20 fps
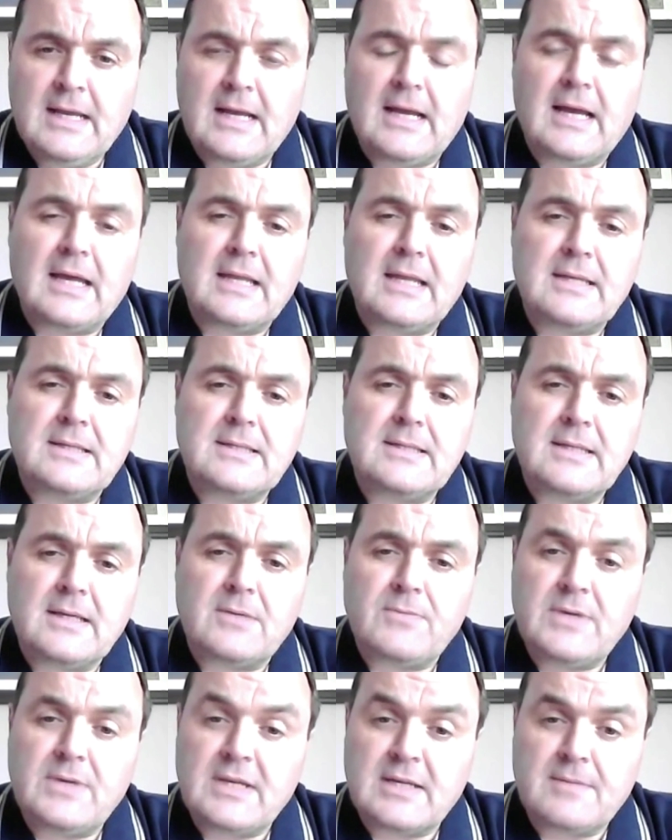and
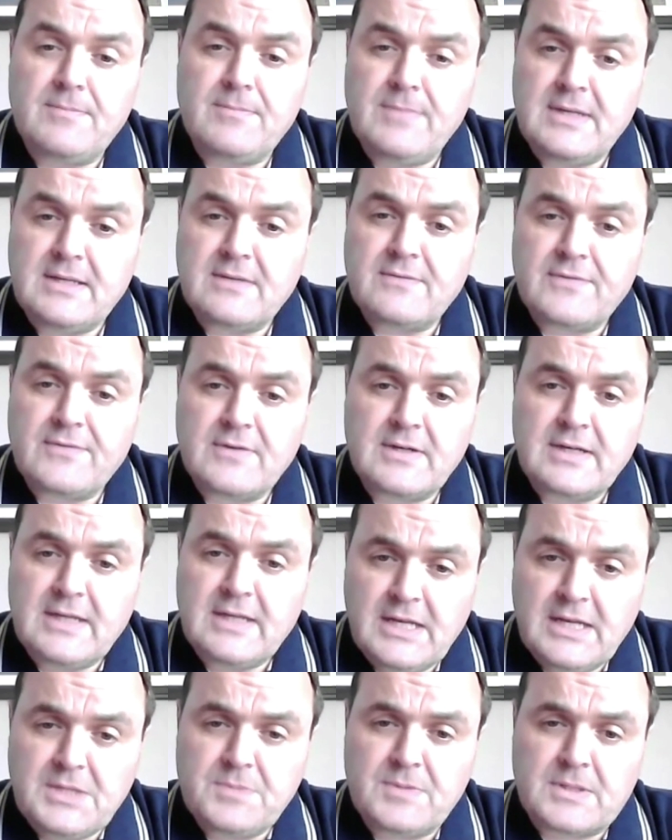we get meaningful
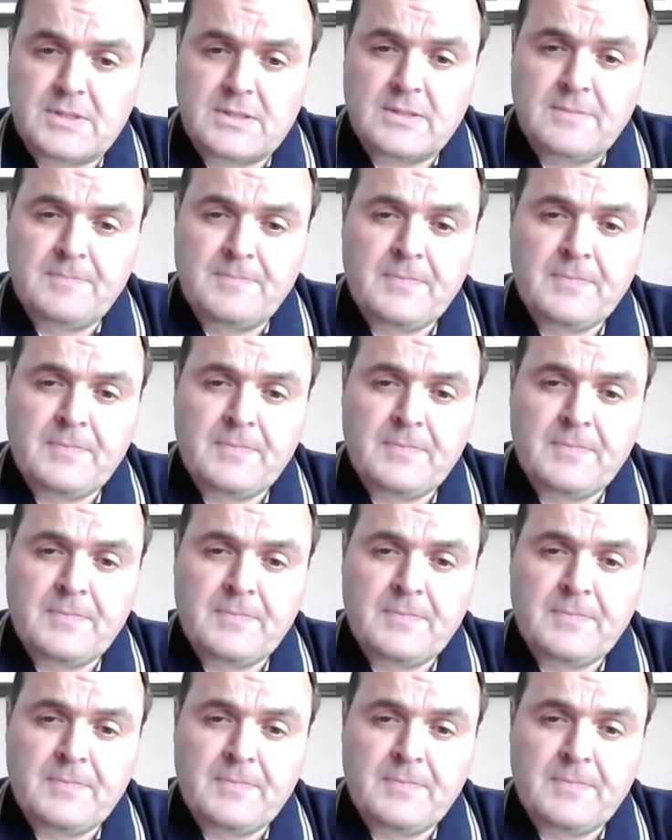engagement.